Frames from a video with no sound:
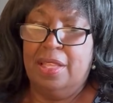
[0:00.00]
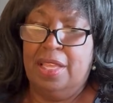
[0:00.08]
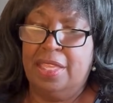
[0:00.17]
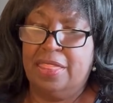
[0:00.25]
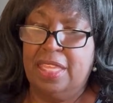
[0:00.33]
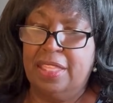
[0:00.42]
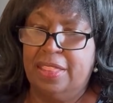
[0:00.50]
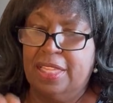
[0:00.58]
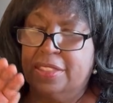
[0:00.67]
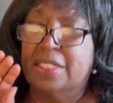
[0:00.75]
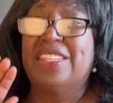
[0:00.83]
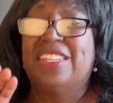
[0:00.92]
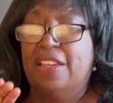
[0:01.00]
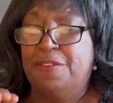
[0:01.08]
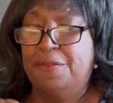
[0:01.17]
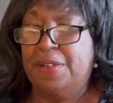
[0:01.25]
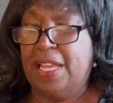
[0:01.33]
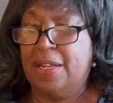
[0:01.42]
I think that's
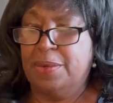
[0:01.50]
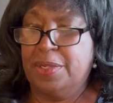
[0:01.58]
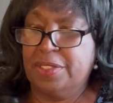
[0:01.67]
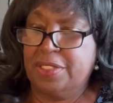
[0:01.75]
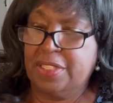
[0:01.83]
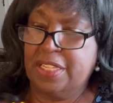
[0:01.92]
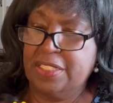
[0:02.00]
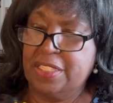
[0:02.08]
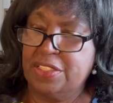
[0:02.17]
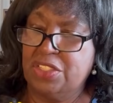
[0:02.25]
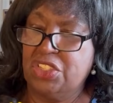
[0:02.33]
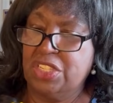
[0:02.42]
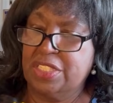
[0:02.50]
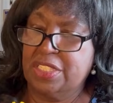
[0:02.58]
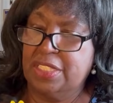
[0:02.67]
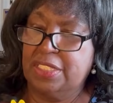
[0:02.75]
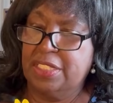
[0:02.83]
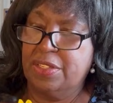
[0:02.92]
enough flowers because it's just
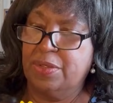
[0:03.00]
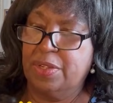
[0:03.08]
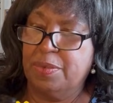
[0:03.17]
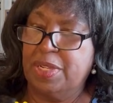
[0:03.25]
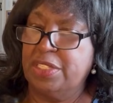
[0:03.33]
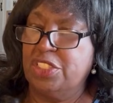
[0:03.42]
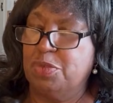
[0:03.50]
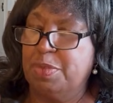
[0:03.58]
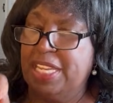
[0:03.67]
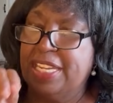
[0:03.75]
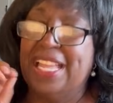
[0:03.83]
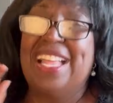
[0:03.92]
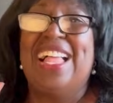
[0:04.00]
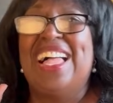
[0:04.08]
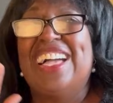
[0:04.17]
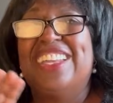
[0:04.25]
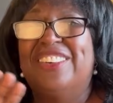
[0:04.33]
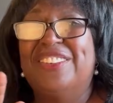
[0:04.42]
a little arrangement.
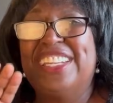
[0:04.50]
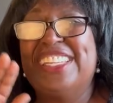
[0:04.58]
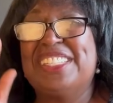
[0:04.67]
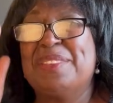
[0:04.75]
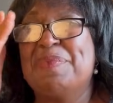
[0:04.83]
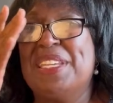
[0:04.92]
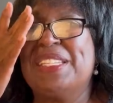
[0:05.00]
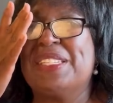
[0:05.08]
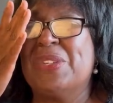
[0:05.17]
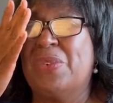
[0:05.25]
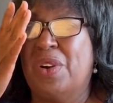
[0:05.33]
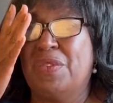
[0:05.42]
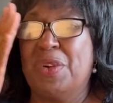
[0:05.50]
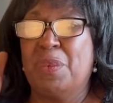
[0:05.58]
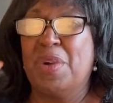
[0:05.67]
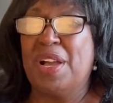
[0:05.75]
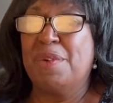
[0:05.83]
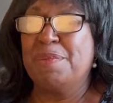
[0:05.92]
I don't want it to be too
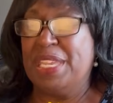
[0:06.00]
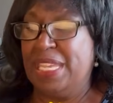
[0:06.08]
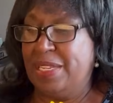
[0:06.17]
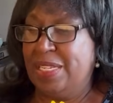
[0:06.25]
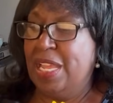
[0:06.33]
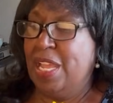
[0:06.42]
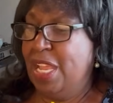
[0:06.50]
overwhelming.